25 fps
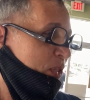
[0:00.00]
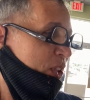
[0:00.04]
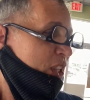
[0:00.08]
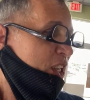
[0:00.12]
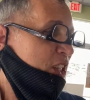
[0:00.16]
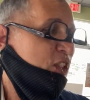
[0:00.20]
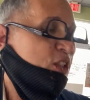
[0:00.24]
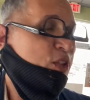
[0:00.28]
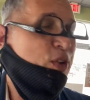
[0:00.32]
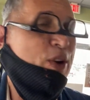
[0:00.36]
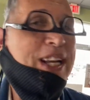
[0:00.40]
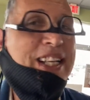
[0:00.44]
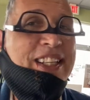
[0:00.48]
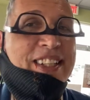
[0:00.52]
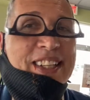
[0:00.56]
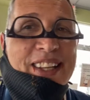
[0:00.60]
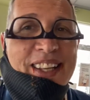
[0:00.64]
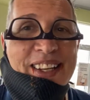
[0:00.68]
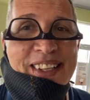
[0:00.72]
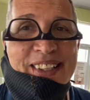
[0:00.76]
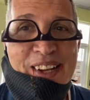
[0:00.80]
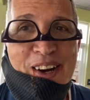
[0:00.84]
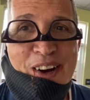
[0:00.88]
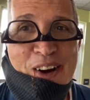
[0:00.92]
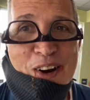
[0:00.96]
Straight to the
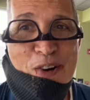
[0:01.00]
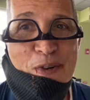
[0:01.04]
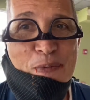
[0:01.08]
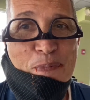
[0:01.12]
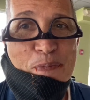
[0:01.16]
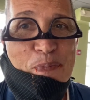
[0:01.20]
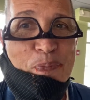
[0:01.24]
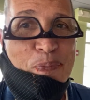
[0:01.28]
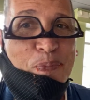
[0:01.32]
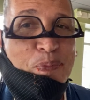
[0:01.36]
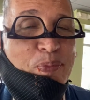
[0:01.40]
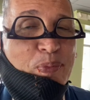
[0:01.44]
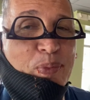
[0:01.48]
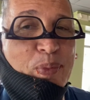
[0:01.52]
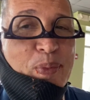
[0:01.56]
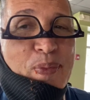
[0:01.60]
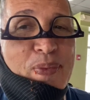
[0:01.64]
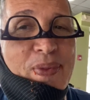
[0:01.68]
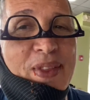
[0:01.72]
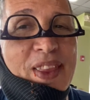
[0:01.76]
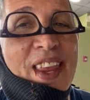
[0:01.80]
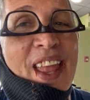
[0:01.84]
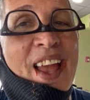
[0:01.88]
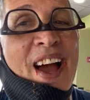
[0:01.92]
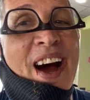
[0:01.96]
dome.
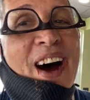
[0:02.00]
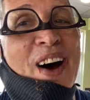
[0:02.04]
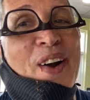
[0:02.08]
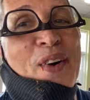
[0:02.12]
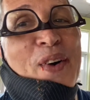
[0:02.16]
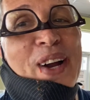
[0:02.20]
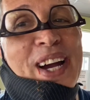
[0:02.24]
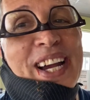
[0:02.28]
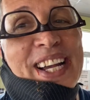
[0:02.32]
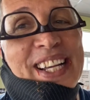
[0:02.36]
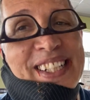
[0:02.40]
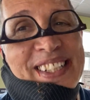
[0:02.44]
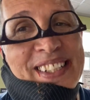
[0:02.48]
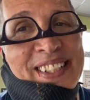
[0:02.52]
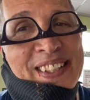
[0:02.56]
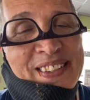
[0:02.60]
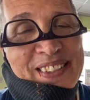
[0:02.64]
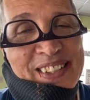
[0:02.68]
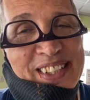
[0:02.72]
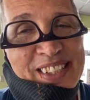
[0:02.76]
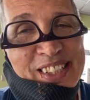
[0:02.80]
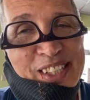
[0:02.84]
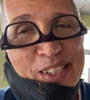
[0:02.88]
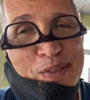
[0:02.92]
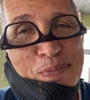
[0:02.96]
All right,
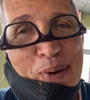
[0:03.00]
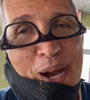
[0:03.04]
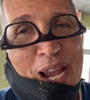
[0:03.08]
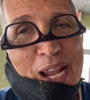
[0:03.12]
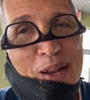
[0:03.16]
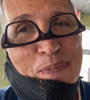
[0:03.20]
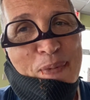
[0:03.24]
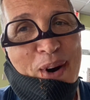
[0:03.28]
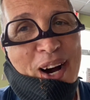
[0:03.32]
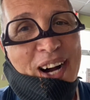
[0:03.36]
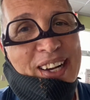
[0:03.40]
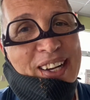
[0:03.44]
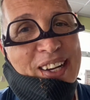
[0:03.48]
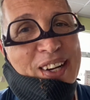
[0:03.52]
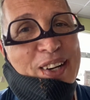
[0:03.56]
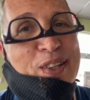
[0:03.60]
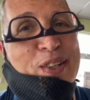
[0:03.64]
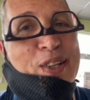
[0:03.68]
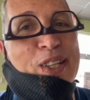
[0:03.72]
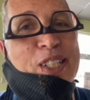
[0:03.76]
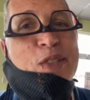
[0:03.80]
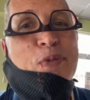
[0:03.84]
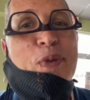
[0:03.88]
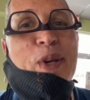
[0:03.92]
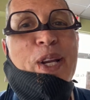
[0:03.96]
this is Mike Mongo,
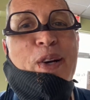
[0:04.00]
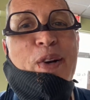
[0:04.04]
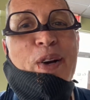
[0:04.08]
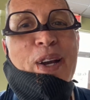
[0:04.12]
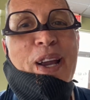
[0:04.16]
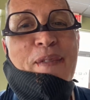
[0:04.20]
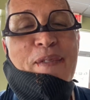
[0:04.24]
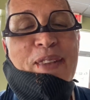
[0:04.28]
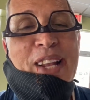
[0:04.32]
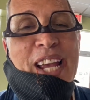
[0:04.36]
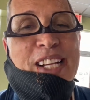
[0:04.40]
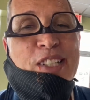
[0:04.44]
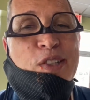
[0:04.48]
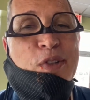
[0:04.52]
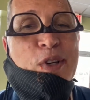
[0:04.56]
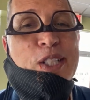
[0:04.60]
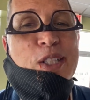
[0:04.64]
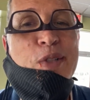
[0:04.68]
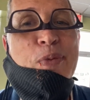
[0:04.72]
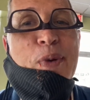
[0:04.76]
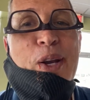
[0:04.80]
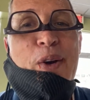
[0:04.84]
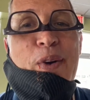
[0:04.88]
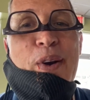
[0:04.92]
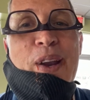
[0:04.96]
Krispy Kreme. Thanks,
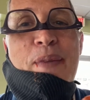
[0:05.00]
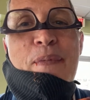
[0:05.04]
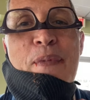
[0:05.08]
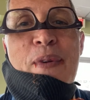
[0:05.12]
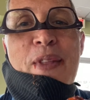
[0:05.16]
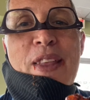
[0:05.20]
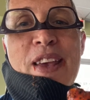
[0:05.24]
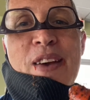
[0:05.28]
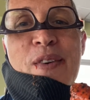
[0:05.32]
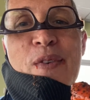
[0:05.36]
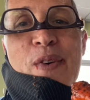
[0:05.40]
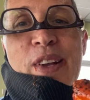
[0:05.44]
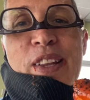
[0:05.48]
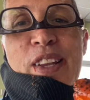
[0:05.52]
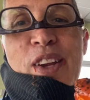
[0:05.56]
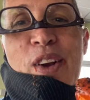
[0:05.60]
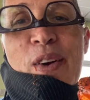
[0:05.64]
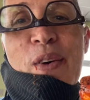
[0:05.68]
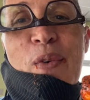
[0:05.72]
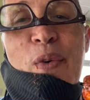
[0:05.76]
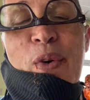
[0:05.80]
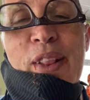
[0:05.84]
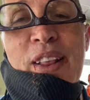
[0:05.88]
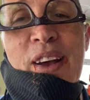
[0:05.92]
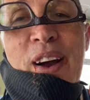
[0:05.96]
Krispy Kreme,
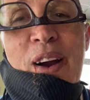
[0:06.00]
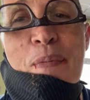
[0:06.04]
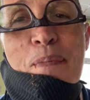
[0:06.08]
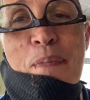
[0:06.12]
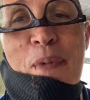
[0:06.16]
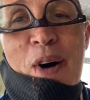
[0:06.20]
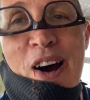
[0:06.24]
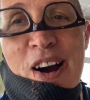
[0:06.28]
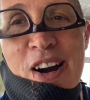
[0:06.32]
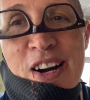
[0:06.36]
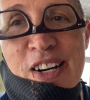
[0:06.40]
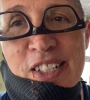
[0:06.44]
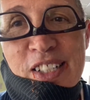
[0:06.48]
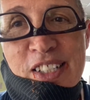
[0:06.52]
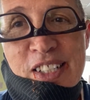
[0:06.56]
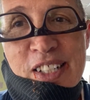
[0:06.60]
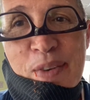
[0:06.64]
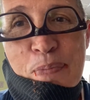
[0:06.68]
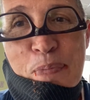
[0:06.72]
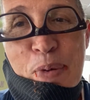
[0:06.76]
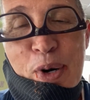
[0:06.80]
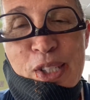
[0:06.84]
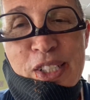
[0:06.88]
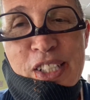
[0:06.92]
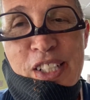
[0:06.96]
with our Mars
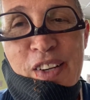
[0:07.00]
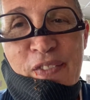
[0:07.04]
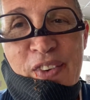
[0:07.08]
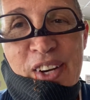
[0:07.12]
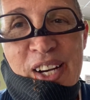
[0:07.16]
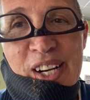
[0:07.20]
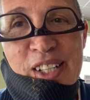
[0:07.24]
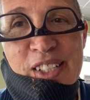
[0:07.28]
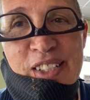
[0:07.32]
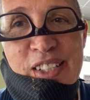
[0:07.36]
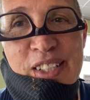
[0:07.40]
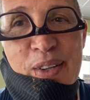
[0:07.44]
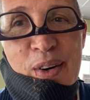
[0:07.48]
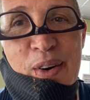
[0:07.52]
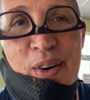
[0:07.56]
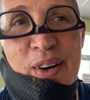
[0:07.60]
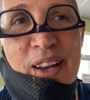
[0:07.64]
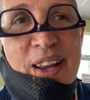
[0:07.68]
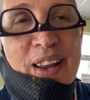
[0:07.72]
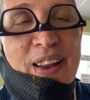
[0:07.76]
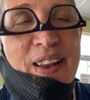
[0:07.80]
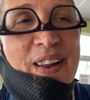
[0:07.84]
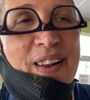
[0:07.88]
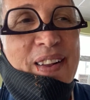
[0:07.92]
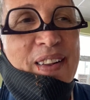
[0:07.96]
Perseverance
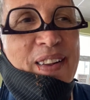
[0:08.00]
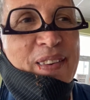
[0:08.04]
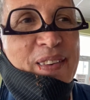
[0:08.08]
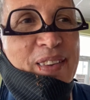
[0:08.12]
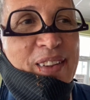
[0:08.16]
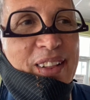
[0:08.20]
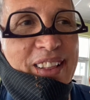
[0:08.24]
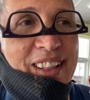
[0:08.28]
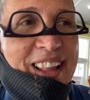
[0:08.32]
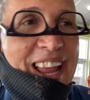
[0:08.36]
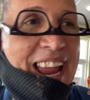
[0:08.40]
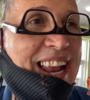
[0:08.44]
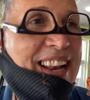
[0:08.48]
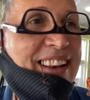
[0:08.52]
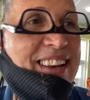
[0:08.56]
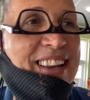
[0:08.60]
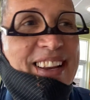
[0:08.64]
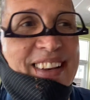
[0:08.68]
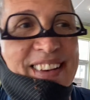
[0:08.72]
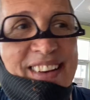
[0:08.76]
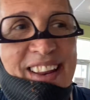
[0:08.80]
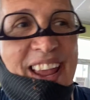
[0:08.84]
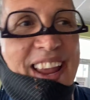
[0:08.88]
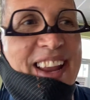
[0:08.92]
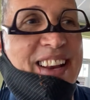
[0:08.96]

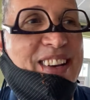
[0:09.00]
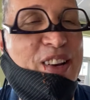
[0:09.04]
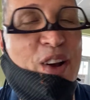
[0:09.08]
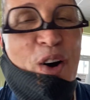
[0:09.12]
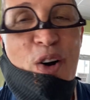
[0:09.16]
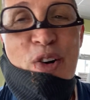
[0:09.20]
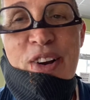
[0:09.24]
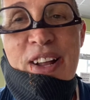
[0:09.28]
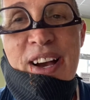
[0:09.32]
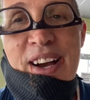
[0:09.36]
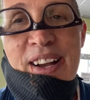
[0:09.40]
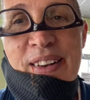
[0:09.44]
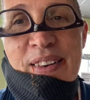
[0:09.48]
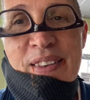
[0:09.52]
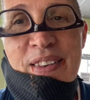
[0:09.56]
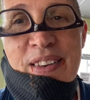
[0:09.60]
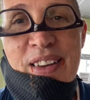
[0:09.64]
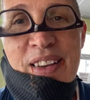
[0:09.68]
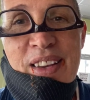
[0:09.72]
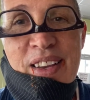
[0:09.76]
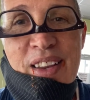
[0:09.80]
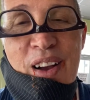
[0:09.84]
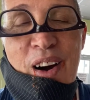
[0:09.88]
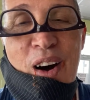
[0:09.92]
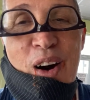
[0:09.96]
Landing Day Donut.
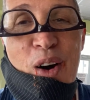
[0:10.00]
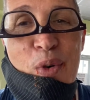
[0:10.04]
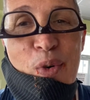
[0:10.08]
Y'all